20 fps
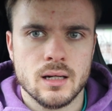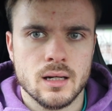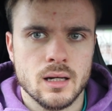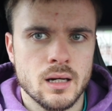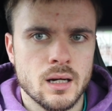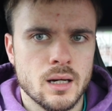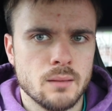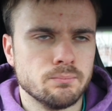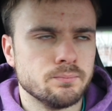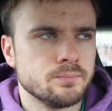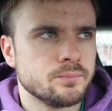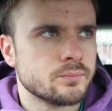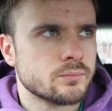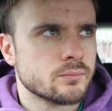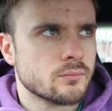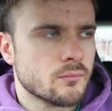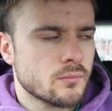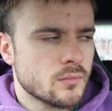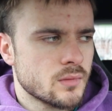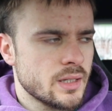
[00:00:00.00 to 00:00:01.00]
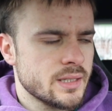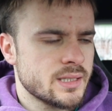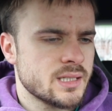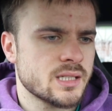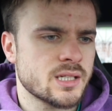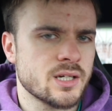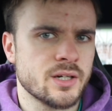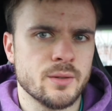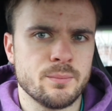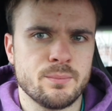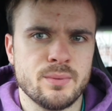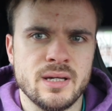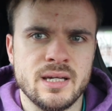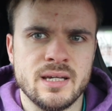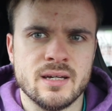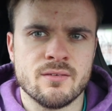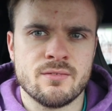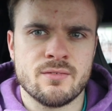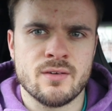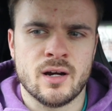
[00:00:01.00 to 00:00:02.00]
This is going to
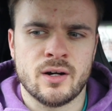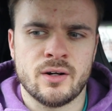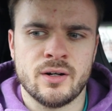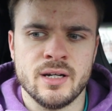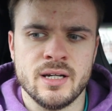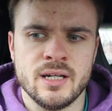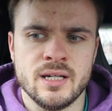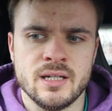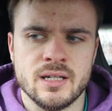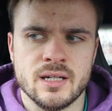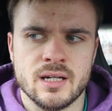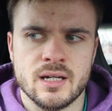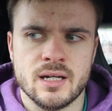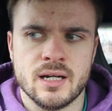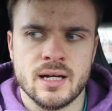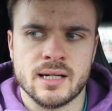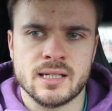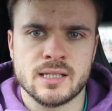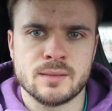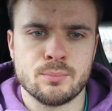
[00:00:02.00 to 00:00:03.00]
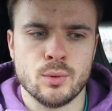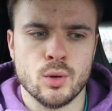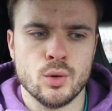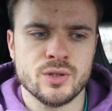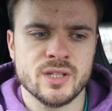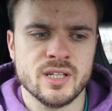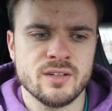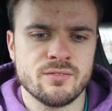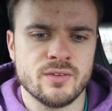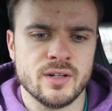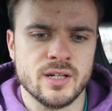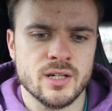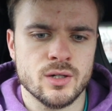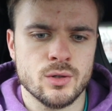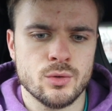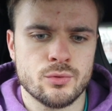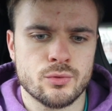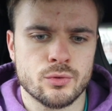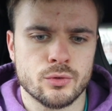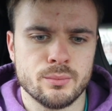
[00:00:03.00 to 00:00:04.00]
be a very exposing
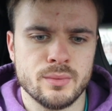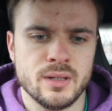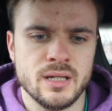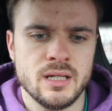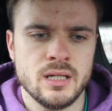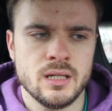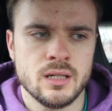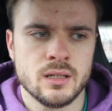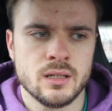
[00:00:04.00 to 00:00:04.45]
video for me,